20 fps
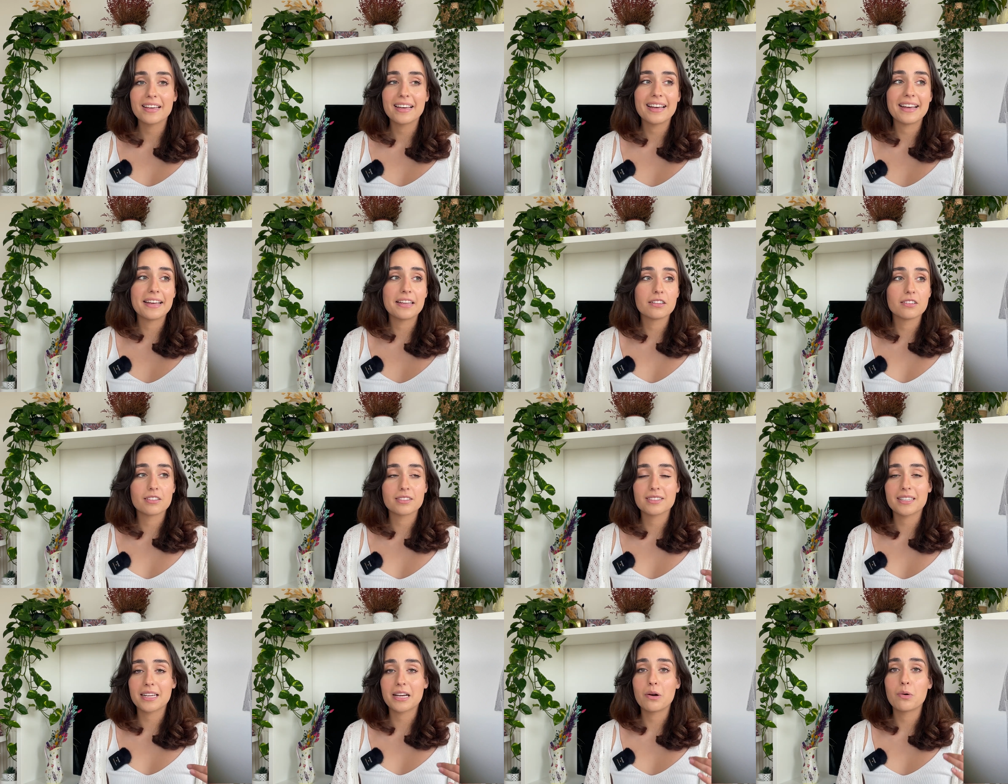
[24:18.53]
It
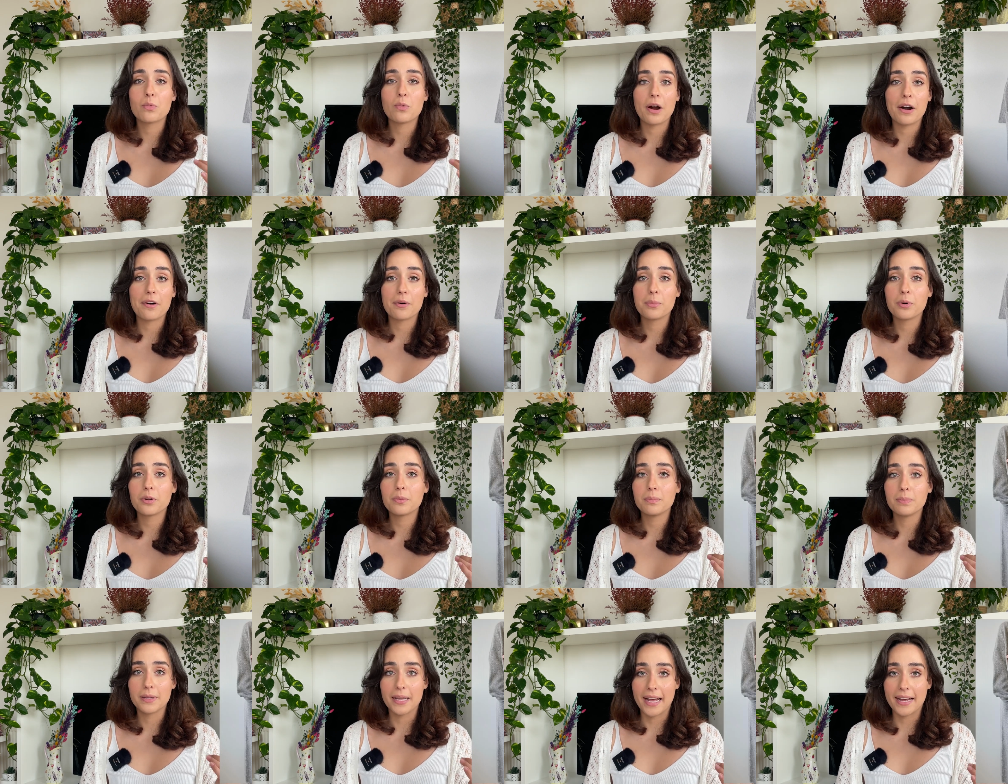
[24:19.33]
looks like a wearable
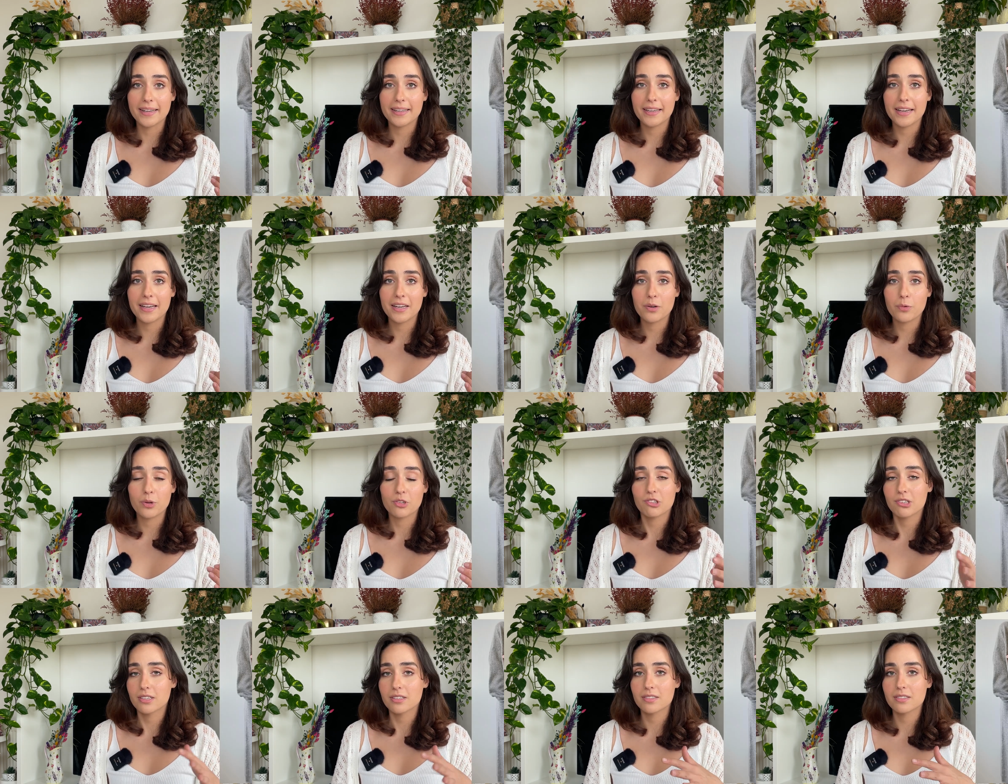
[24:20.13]
blanket,
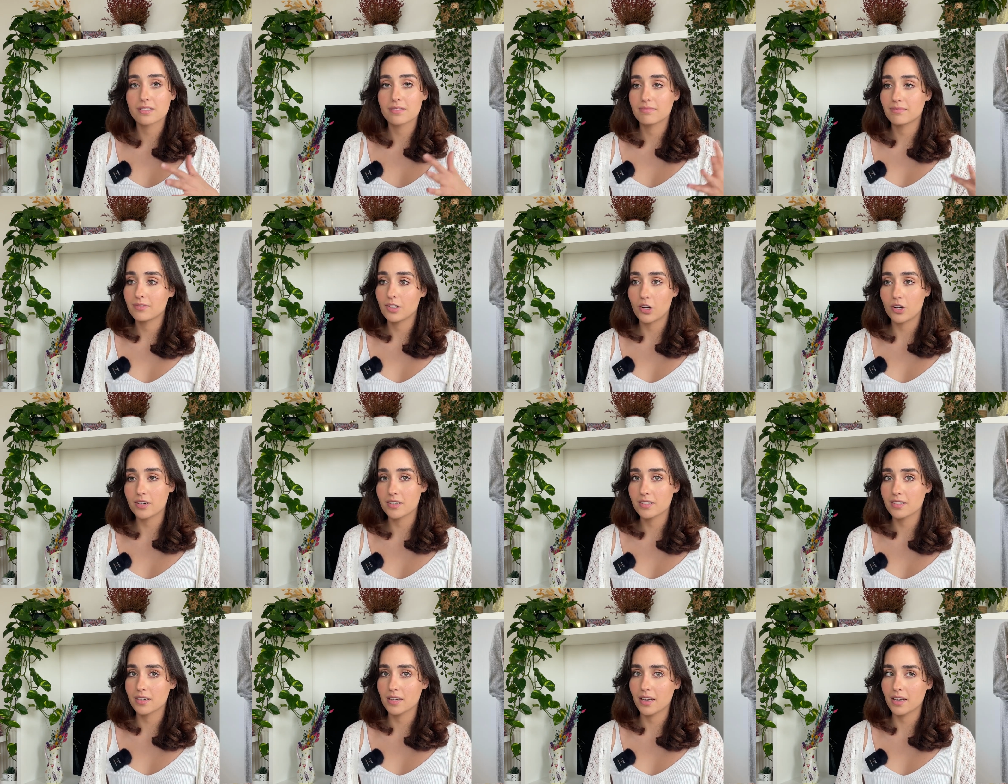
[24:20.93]
which is
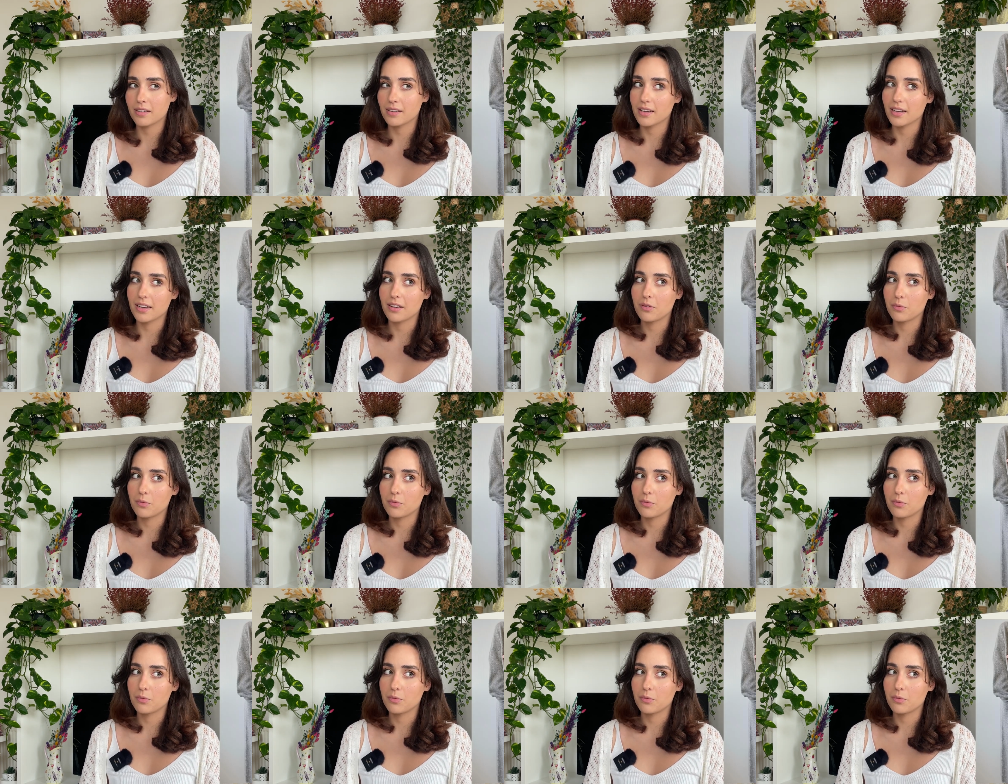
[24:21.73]
honestly, I think,